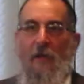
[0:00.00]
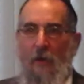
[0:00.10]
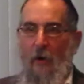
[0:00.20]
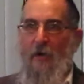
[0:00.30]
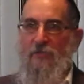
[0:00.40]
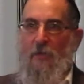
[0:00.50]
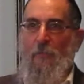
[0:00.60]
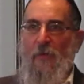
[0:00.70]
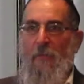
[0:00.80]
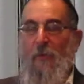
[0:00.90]
here are
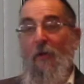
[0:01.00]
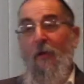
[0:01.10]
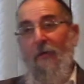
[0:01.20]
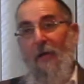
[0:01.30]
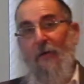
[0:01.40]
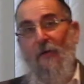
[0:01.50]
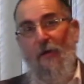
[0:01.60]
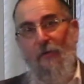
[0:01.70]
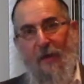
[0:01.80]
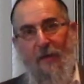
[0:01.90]
some people
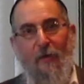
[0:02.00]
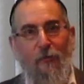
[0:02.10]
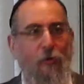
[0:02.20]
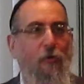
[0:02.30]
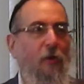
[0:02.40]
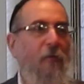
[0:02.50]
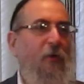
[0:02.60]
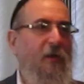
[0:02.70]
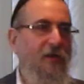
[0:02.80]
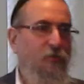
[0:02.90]
that they took
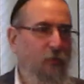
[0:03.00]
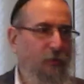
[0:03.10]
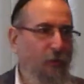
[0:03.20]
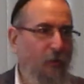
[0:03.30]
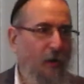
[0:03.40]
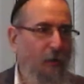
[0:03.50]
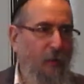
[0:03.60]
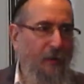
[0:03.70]
liberties with the law when